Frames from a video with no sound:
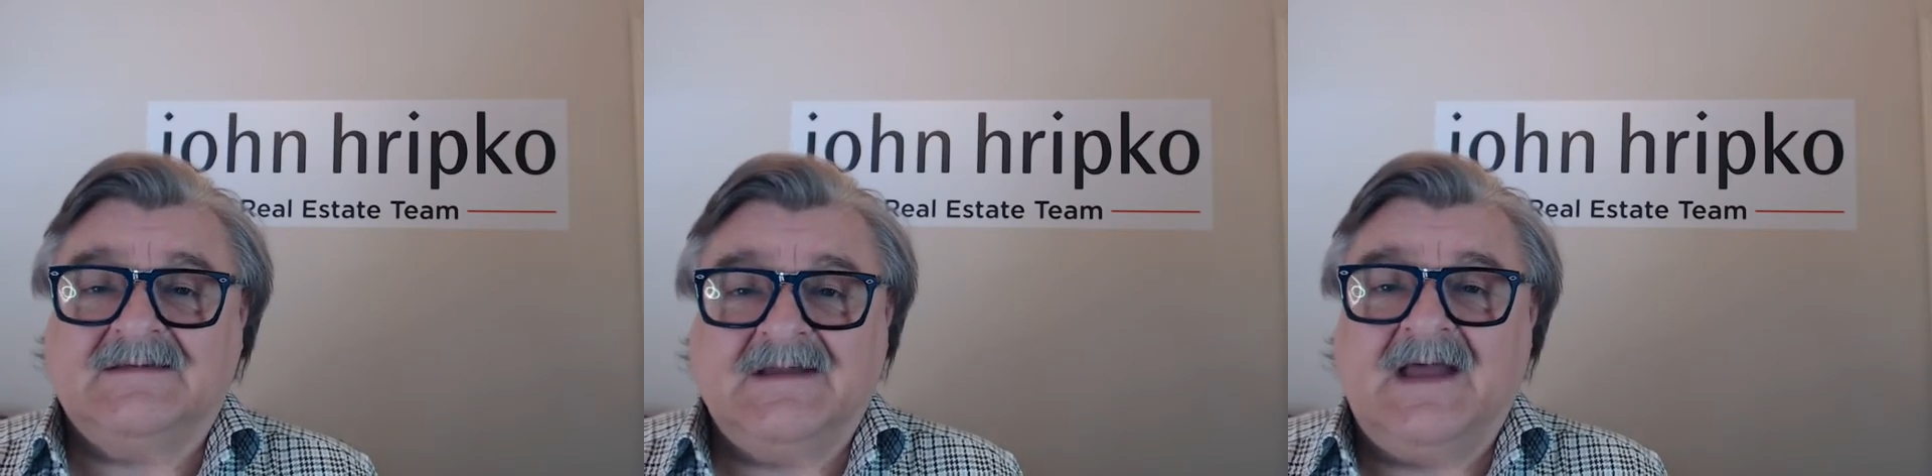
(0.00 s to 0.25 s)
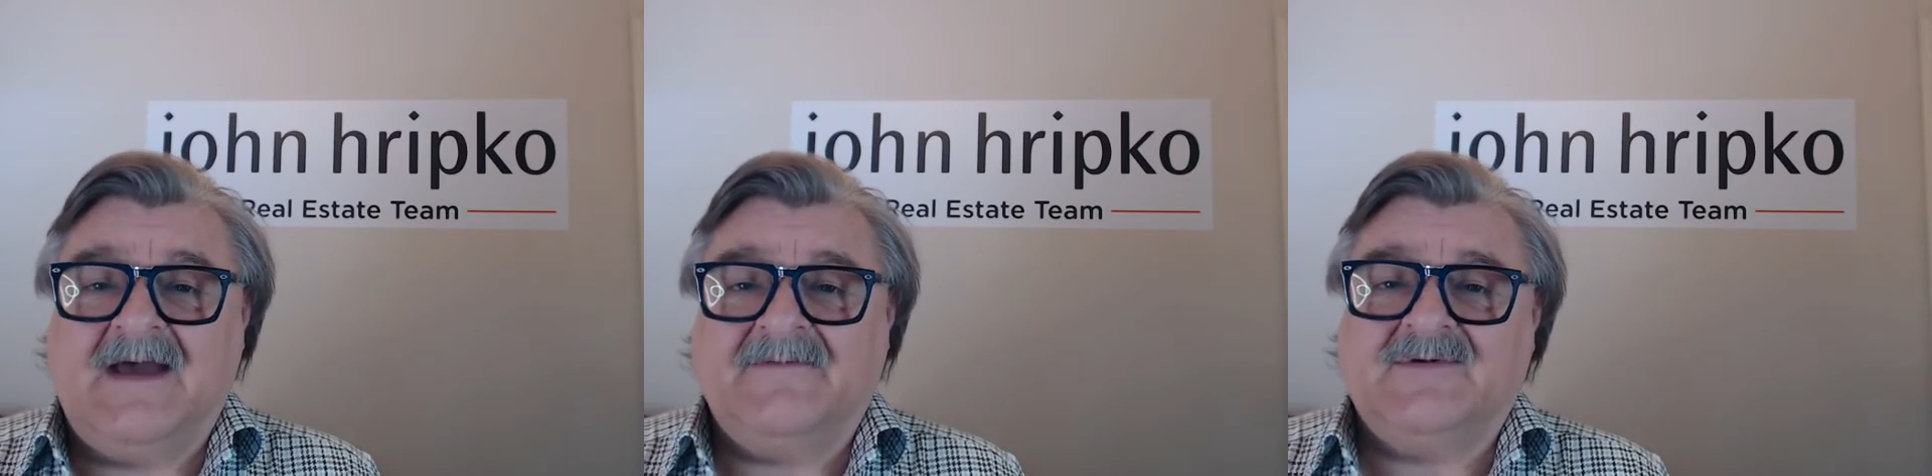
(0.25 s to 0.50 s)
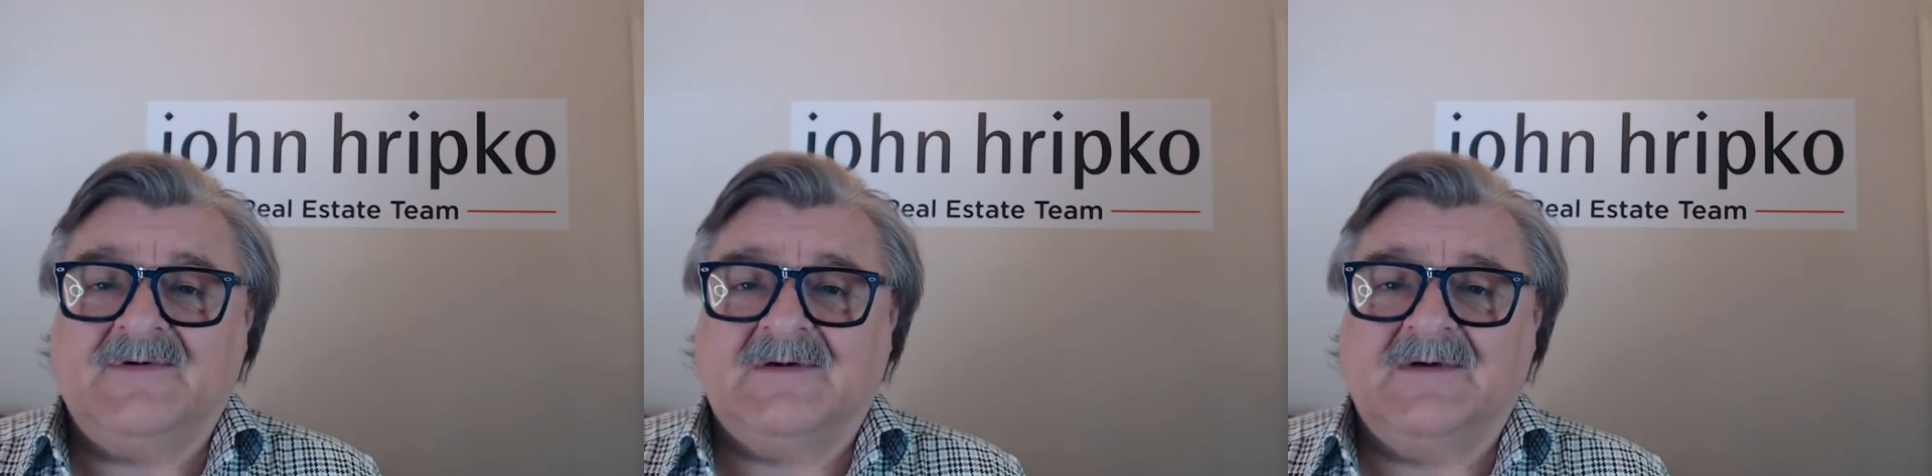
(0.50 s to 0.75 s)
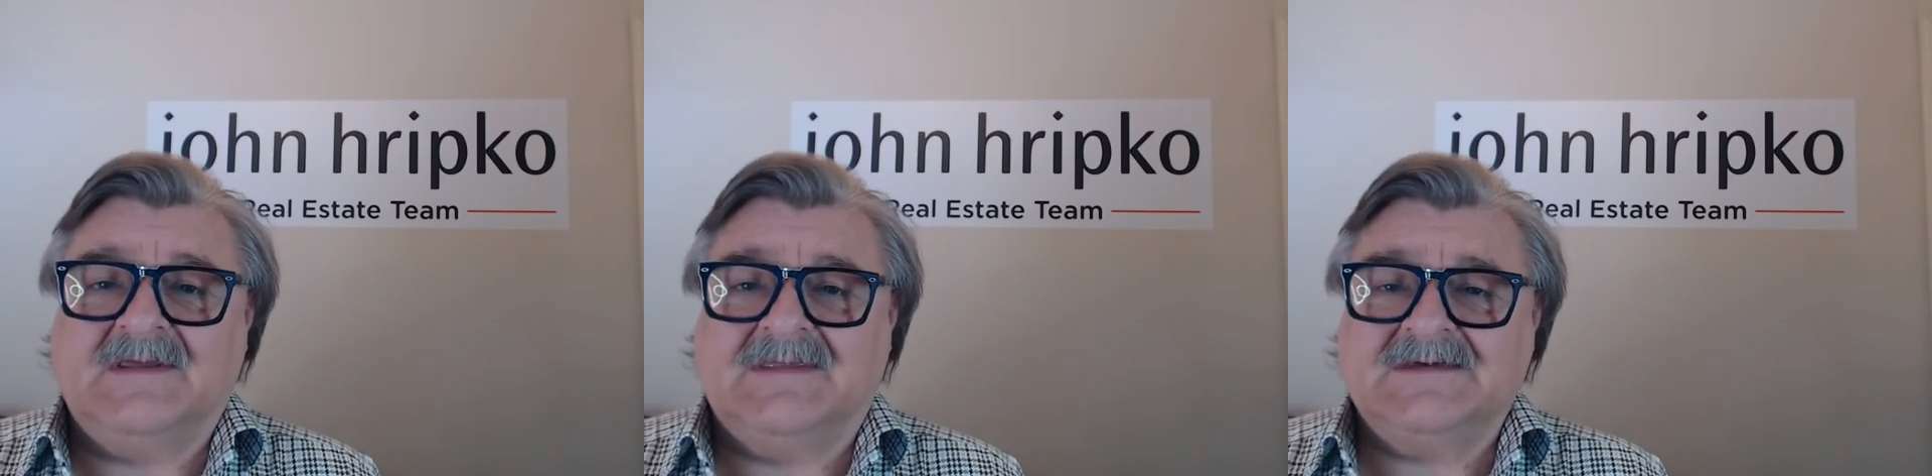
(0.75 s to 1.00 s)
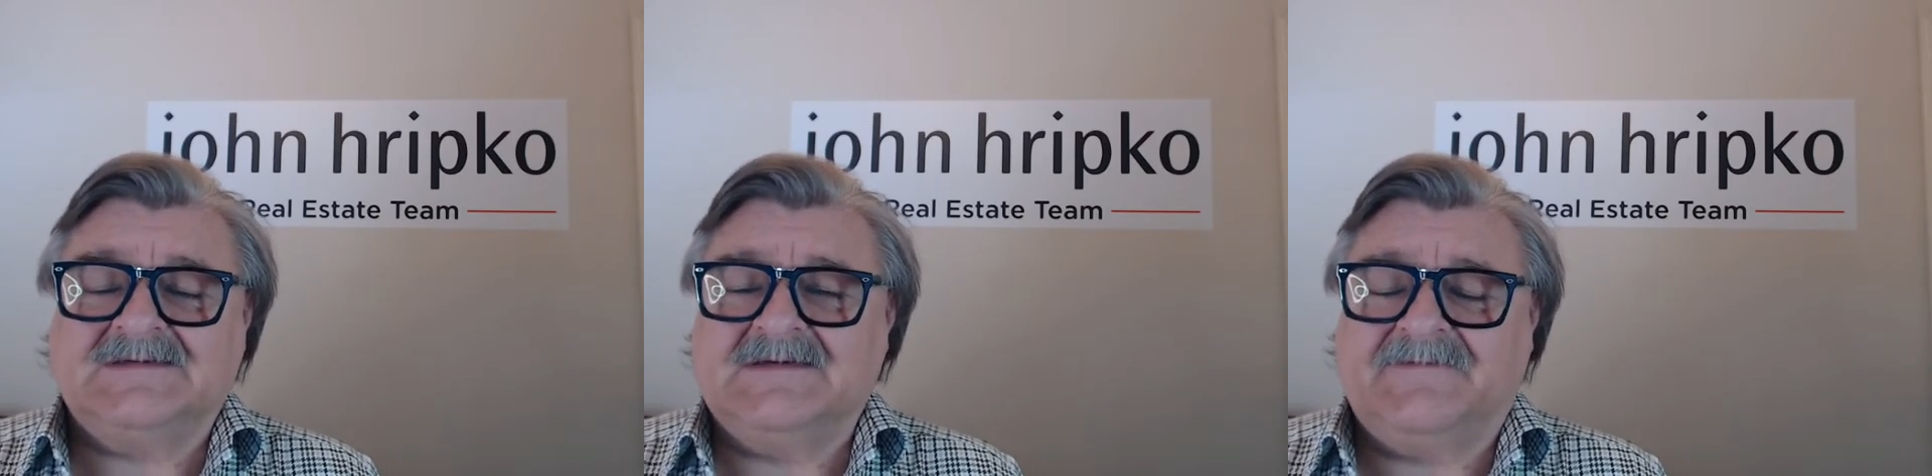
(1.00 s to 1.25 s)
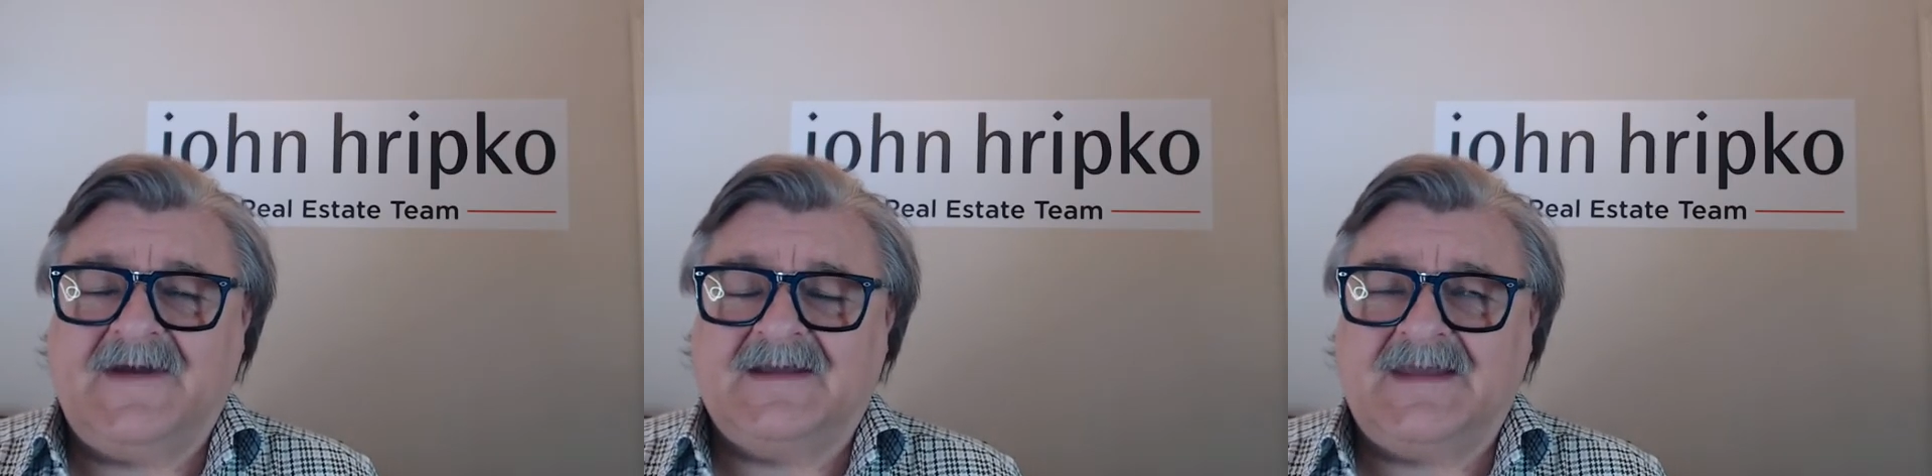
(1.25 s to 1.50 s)
And I have to agree, this is
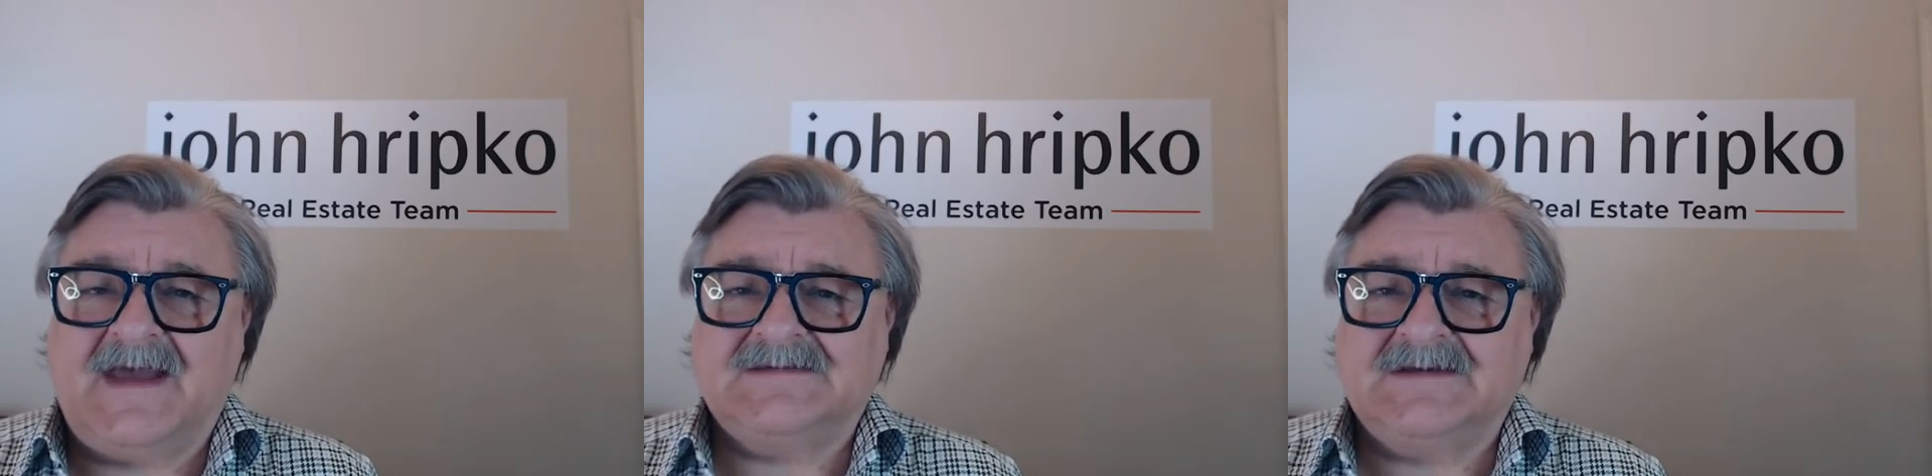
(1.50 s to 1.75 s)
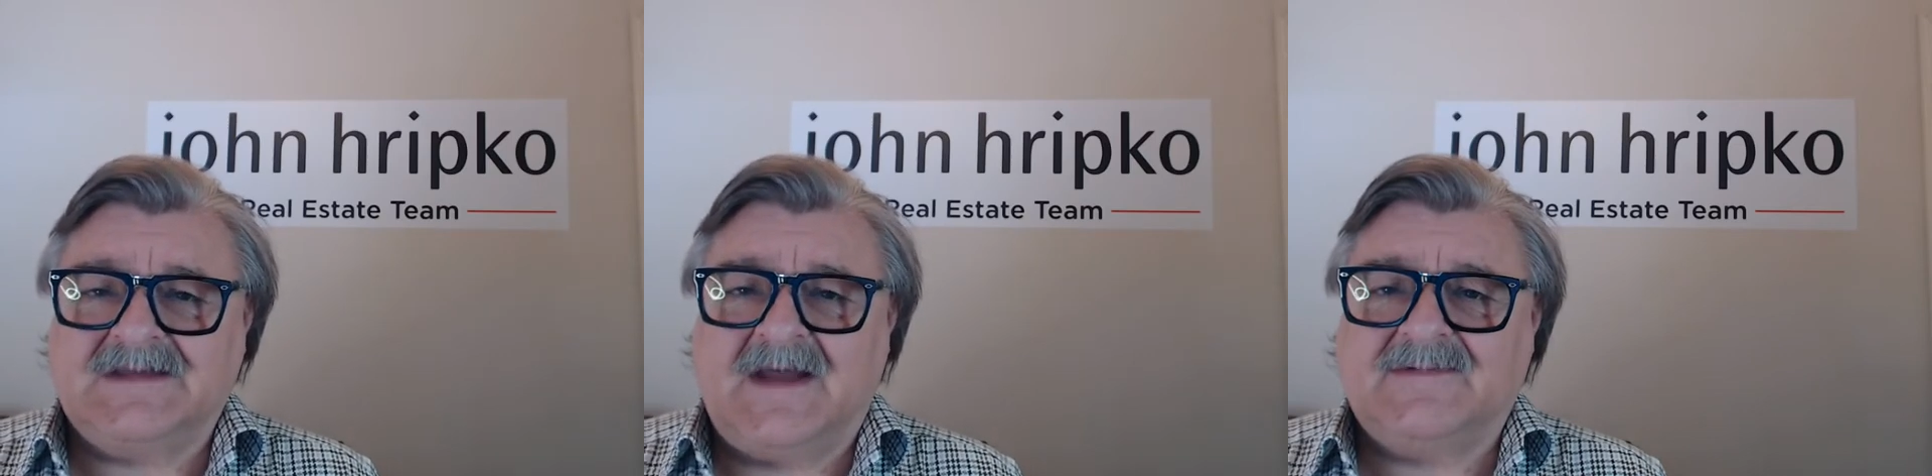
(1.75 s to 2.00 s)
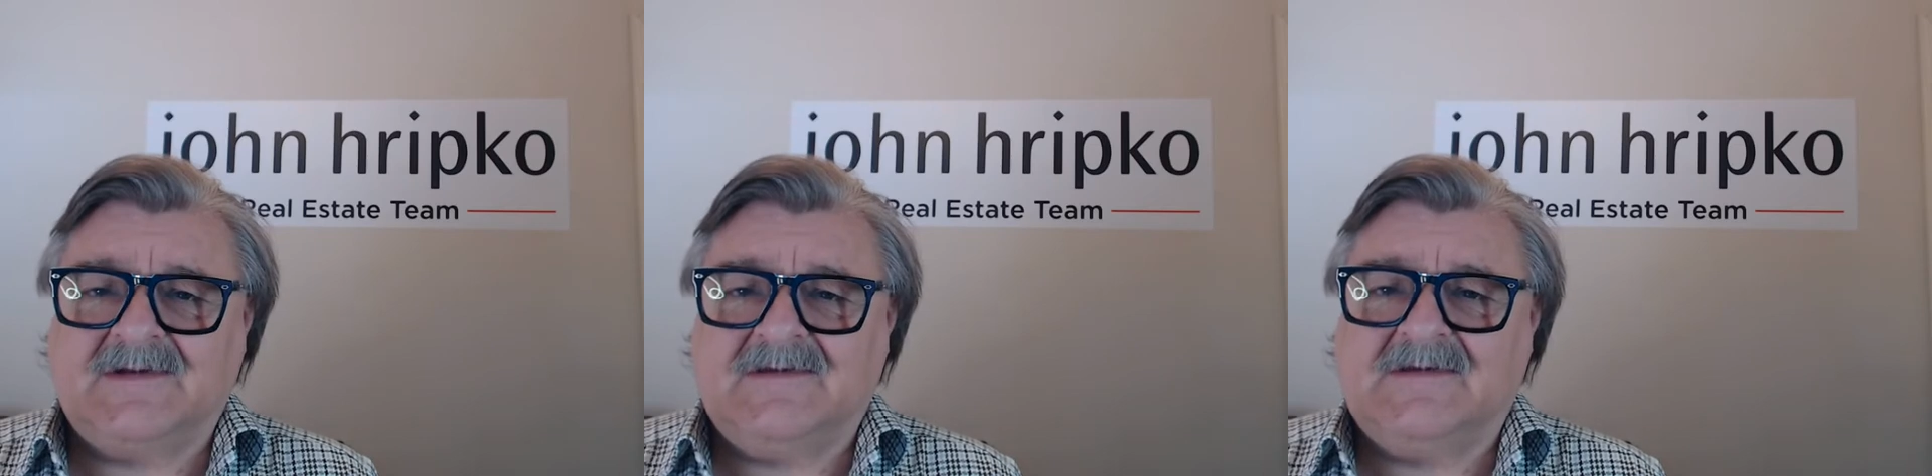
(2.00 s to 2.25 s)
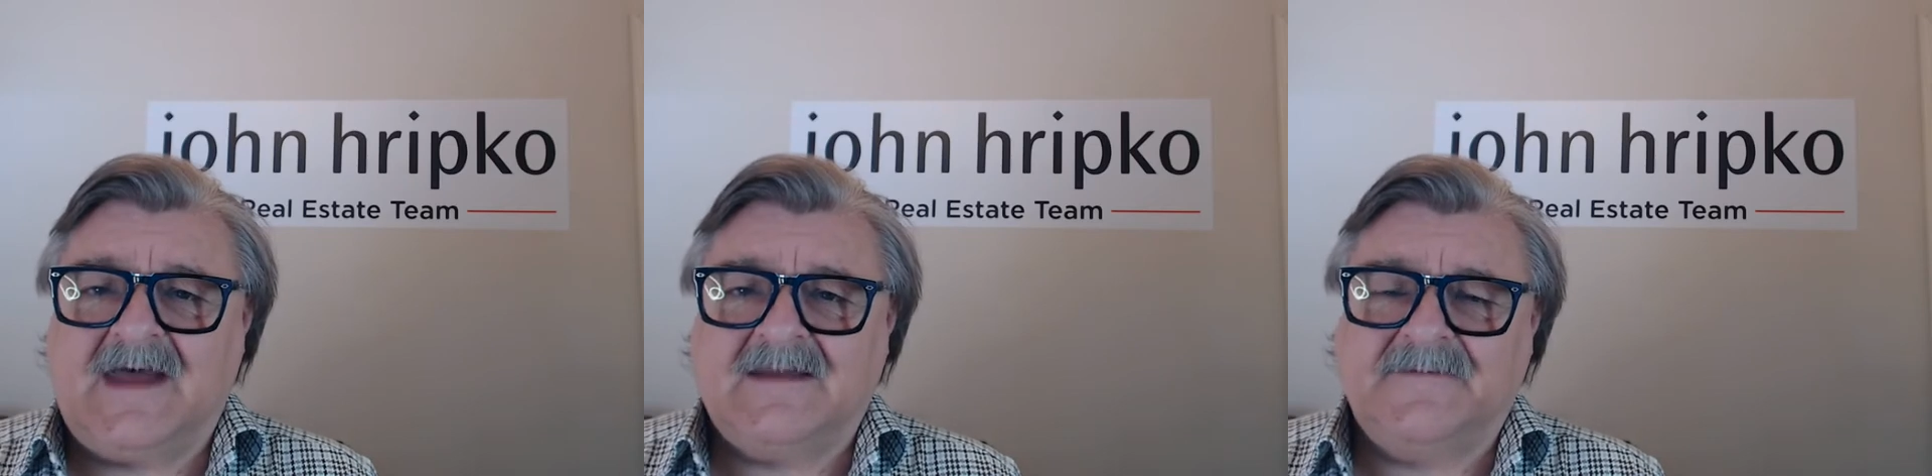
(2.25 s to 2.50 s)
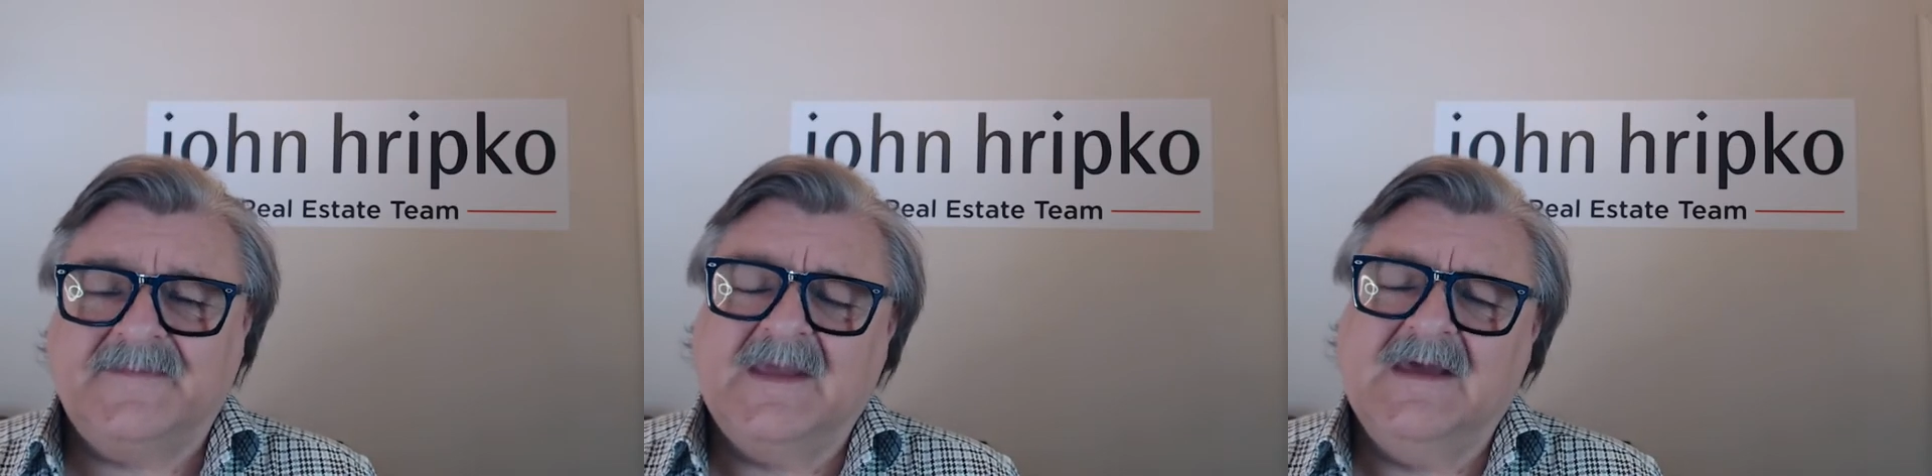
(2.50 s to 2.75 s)
a fantastic time to do that.